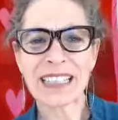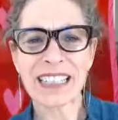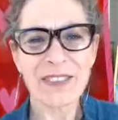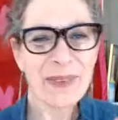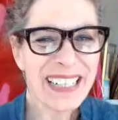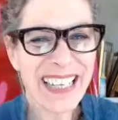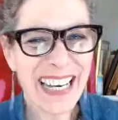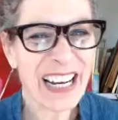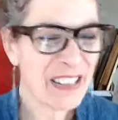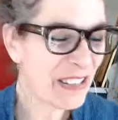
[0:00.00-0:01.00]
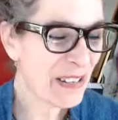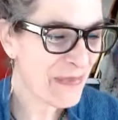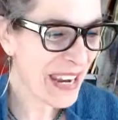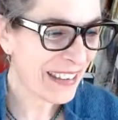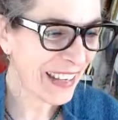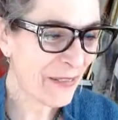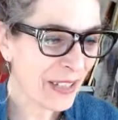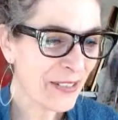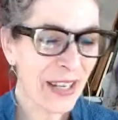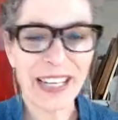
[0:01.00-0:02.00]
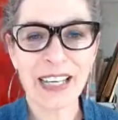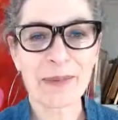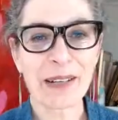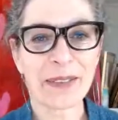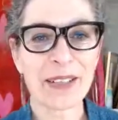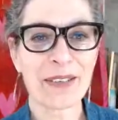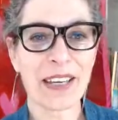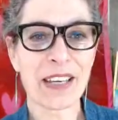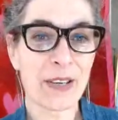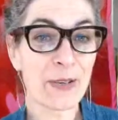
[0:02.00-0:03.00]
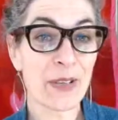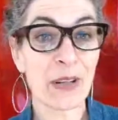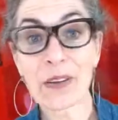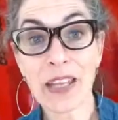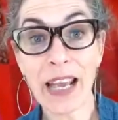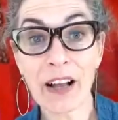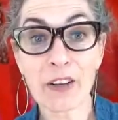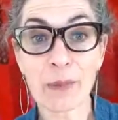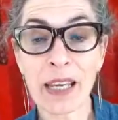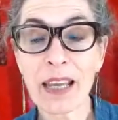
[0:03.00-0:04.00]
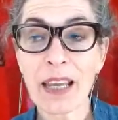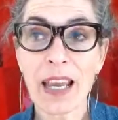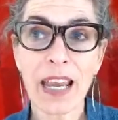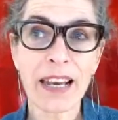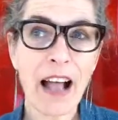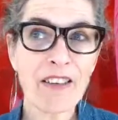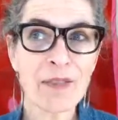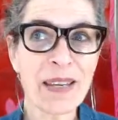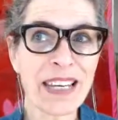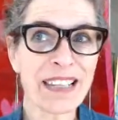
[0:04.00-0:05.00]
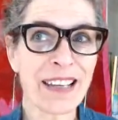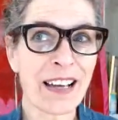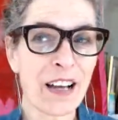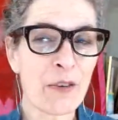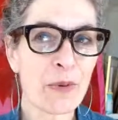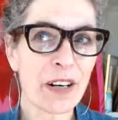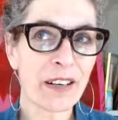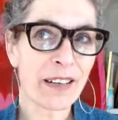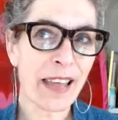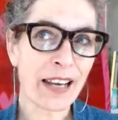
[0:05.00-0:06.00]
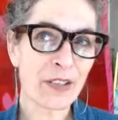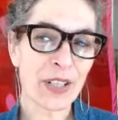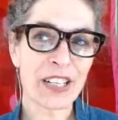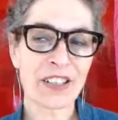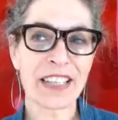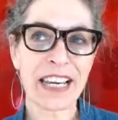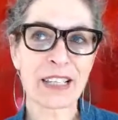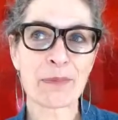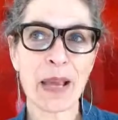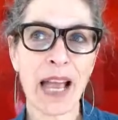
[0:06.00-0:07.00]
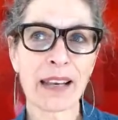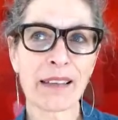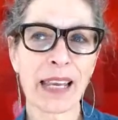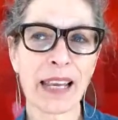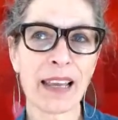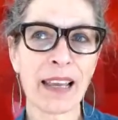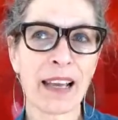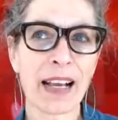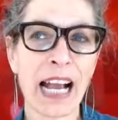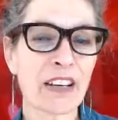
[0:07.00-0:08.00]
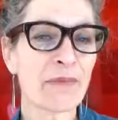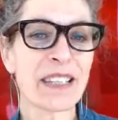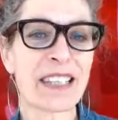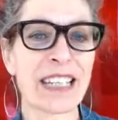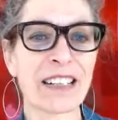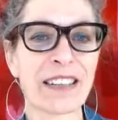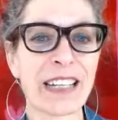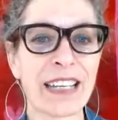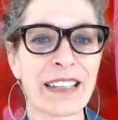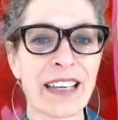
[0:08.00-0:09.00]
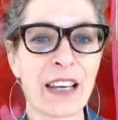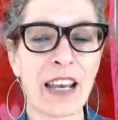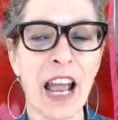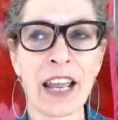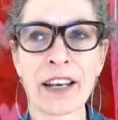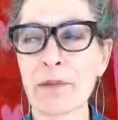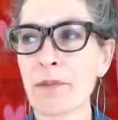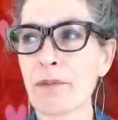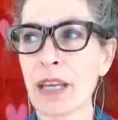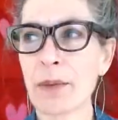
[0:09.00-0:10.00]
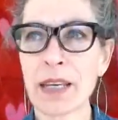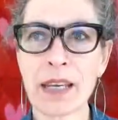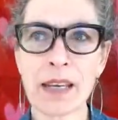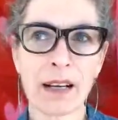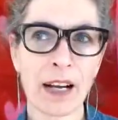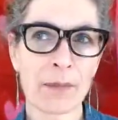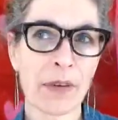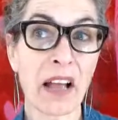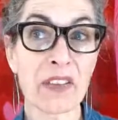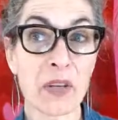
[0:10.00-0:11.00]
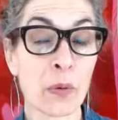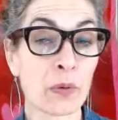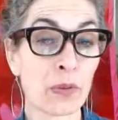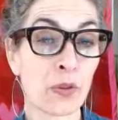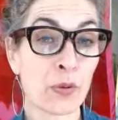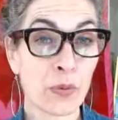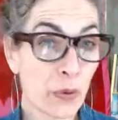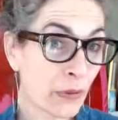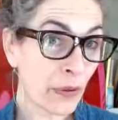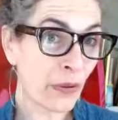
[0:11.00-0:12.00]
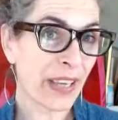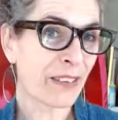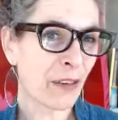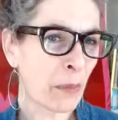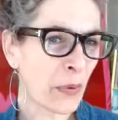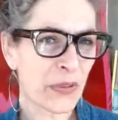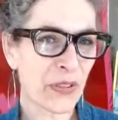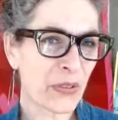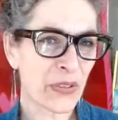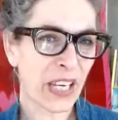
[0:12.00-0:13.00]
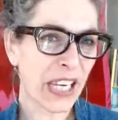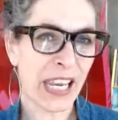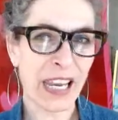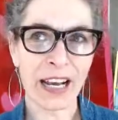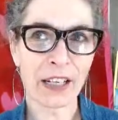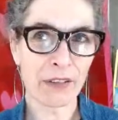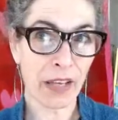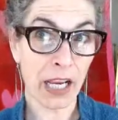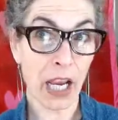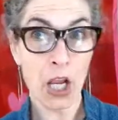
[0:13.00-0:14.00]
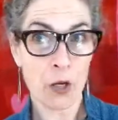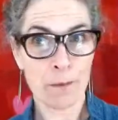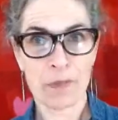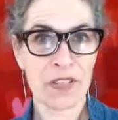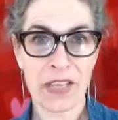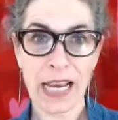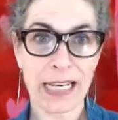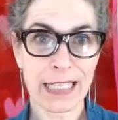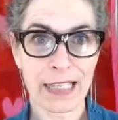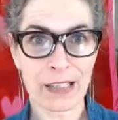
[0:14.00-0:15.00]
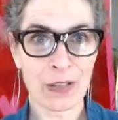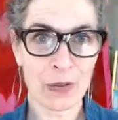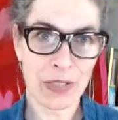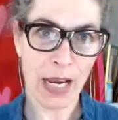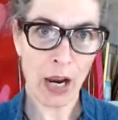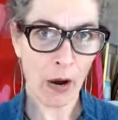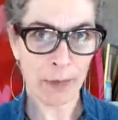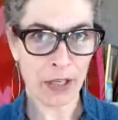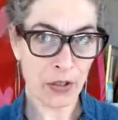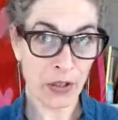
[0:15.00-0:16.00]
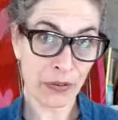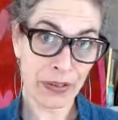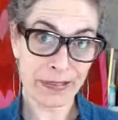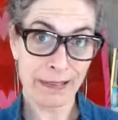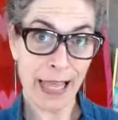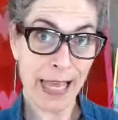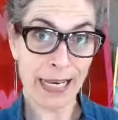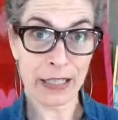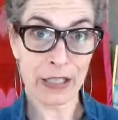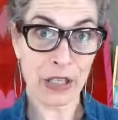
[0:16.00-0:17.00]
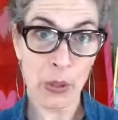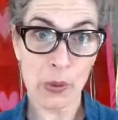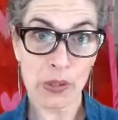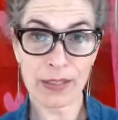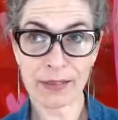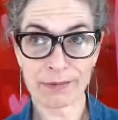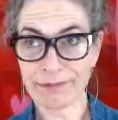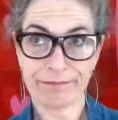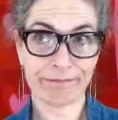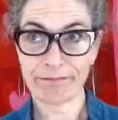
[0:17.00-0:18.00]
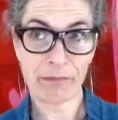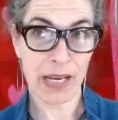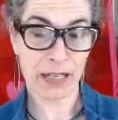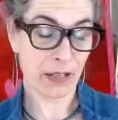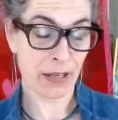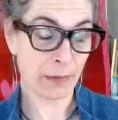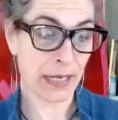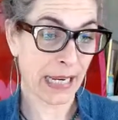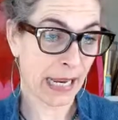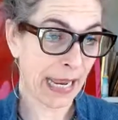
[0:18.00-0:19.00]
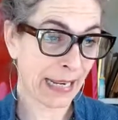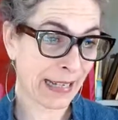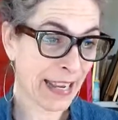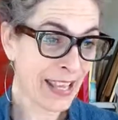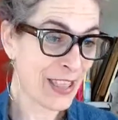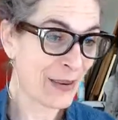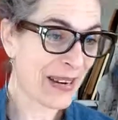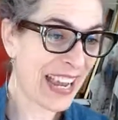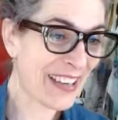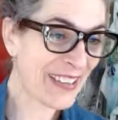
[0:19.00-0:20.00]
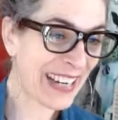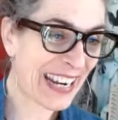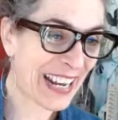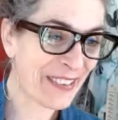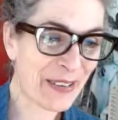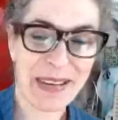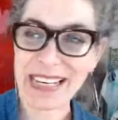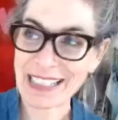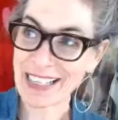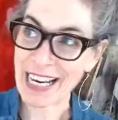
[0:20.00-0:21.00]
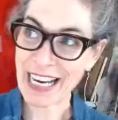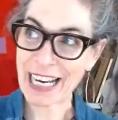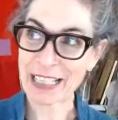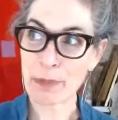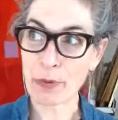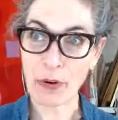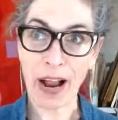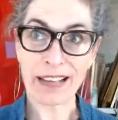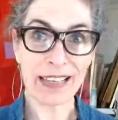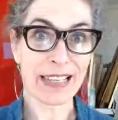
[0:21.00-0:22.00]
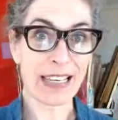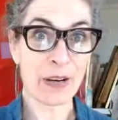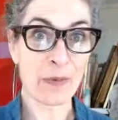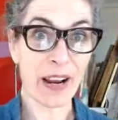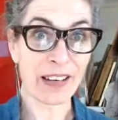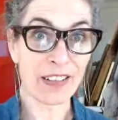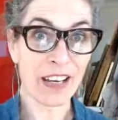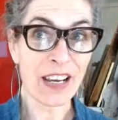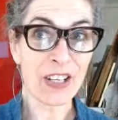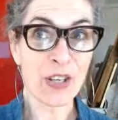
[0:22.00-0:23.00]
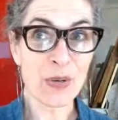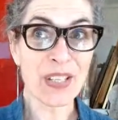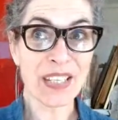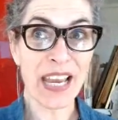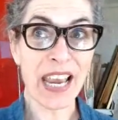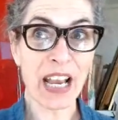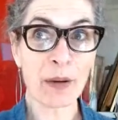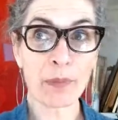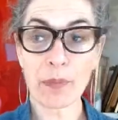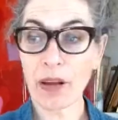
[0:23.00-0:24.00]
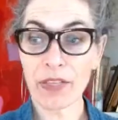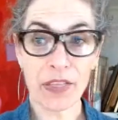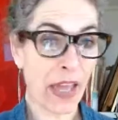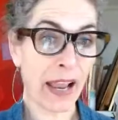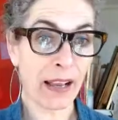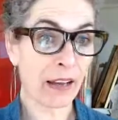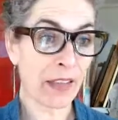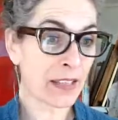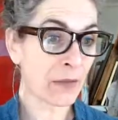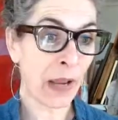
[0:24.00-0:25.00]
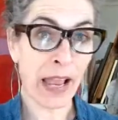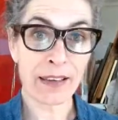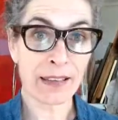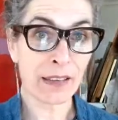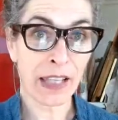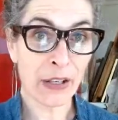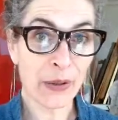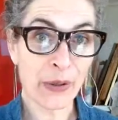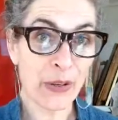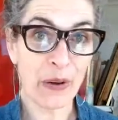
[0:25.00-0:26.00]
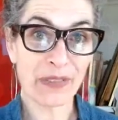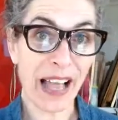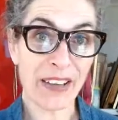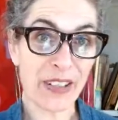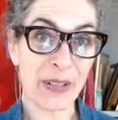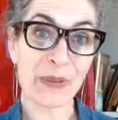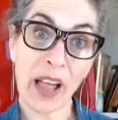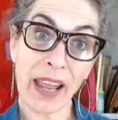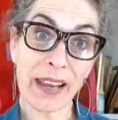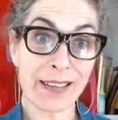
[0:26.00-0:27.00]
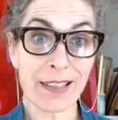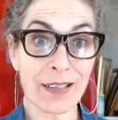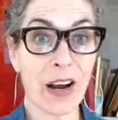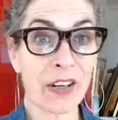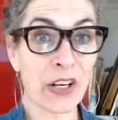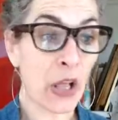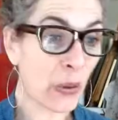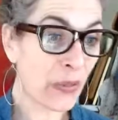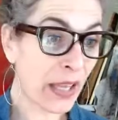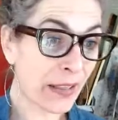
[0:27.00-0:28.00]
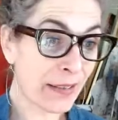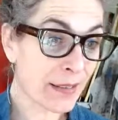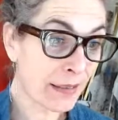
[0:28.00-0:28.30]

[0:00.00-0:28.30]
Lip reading: what does that actually mean? Like, what are you talking about when you say used clothing alchemy? And alchemy is a word that traditionally has meant like kind of mysterious and maybe not so truthful, like Rumpelstiltskin-y, kind of like scientists who say, oh, I'm going to turn this lead into gold and make a ton of money. And the way I look at alchemy is like it's a process in which you can take a thing that has little or no value, like discarded clothing that's